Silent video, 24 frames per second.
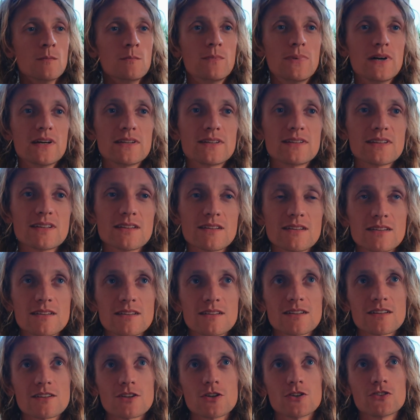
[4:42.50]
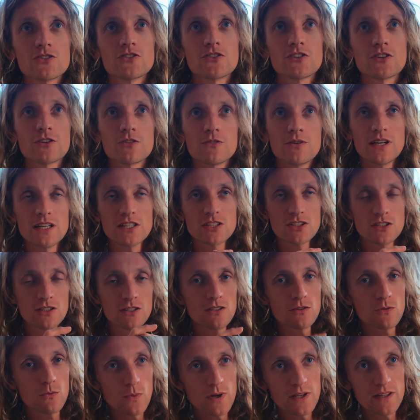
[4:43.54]
But the
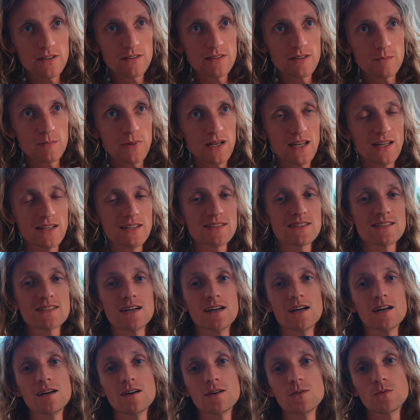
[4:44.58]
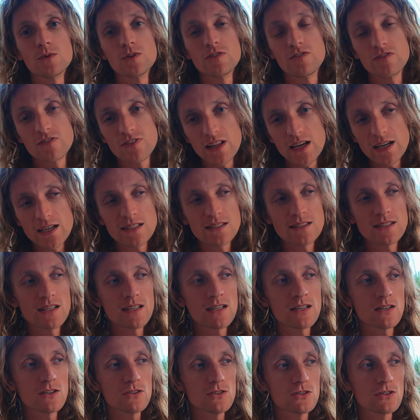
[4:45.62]
consideration whether the planets are
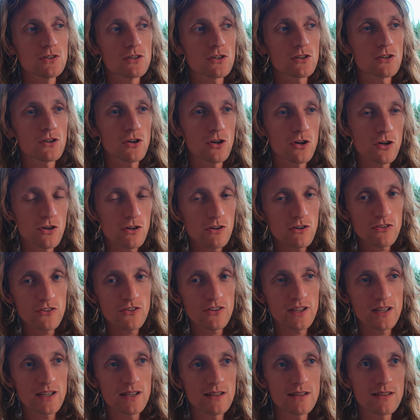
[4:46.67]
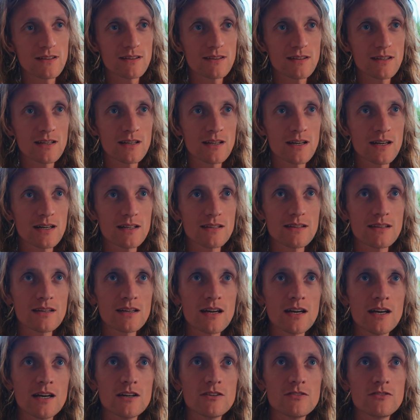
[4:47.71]
reflecting or causing anything, I
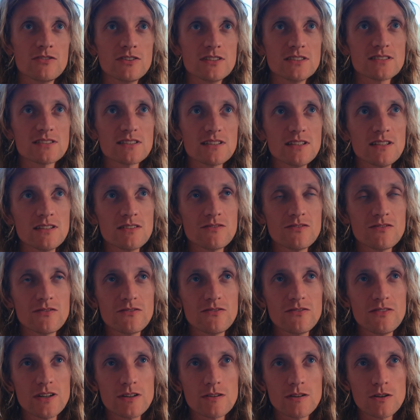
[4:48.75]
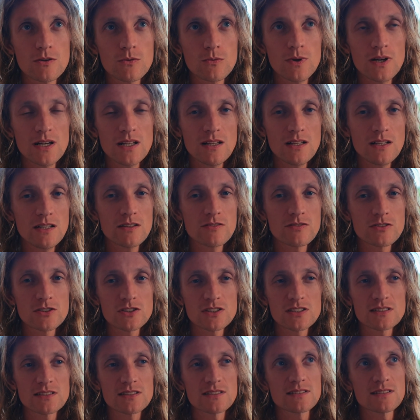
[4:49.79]
think fits in very well here for
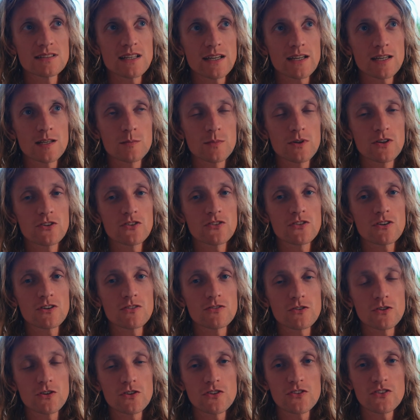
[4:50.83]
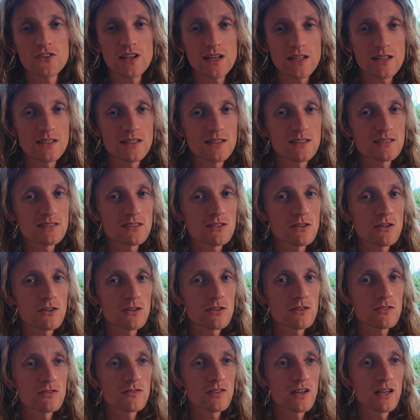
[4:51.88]
just a second, because of course Saturn is a
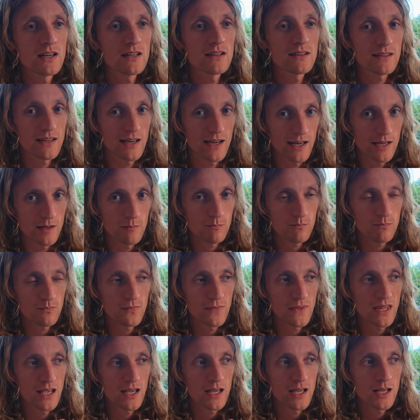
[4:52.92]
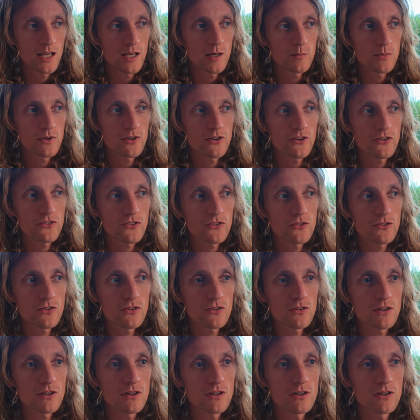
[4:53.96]
lot of time, but
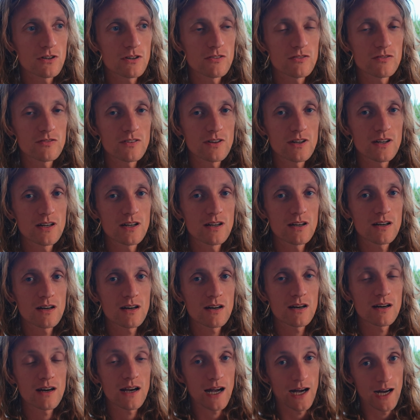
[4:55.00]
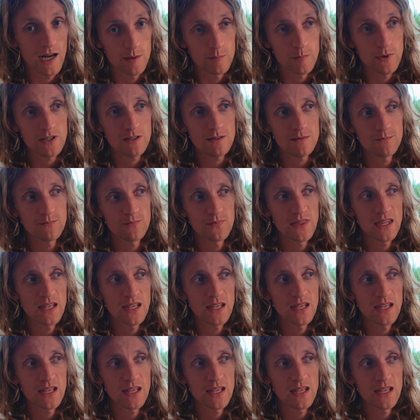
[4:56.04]
also a lot of karma,